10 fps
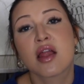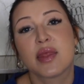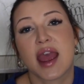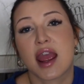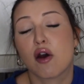
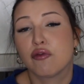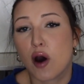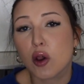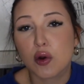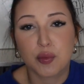They
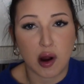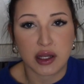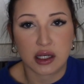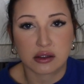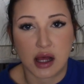followed
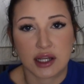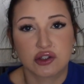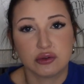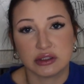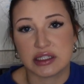Bonnie and Clyde
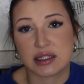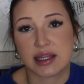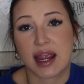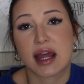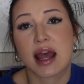to
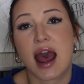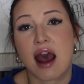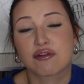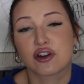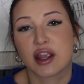Louisiana
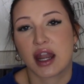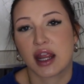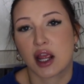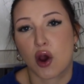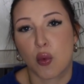after
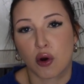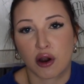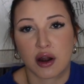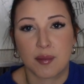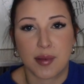getting
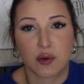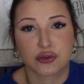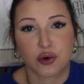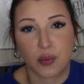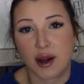word about
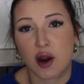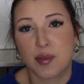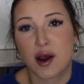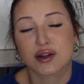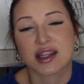their
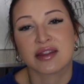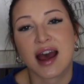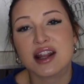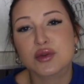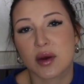whereabouts, and
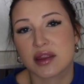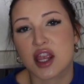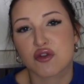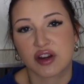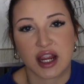that is when they
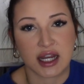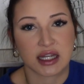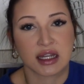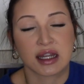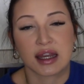
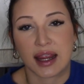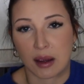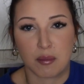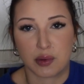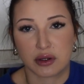created an
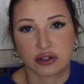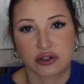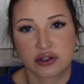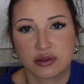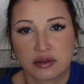
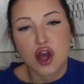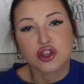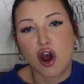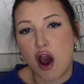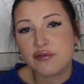ambush.
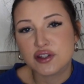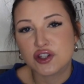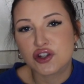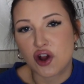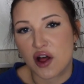The
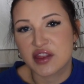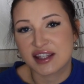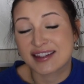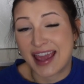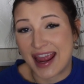officers on
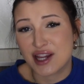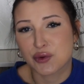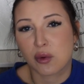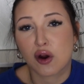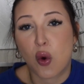this case
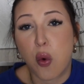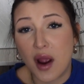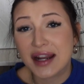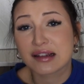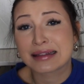were
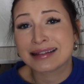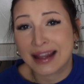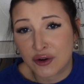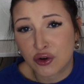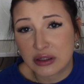quite
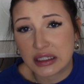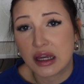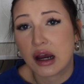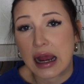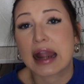literally
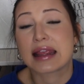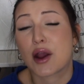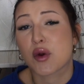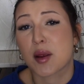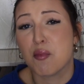hiding
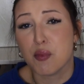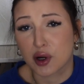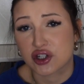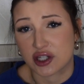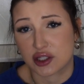out in
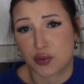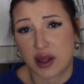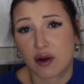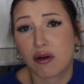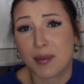bushes, where
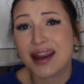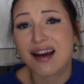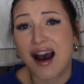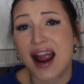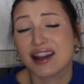they remained
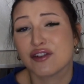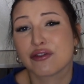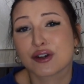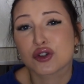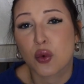hiding
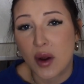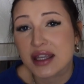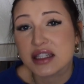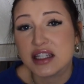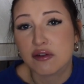for
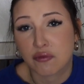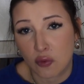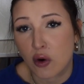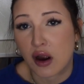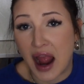
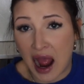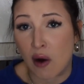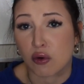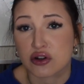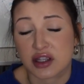24
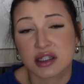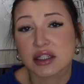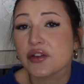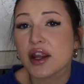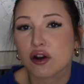hours
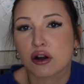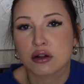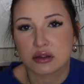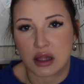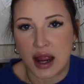until they heard
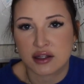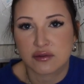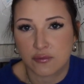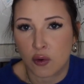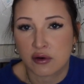Clyde's
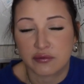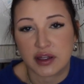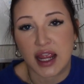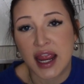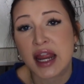Ford
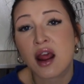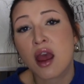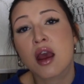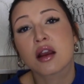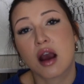V8
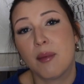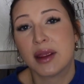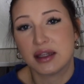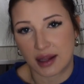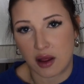
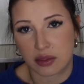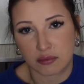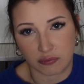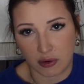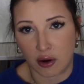coming down the
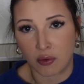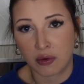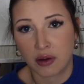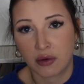road.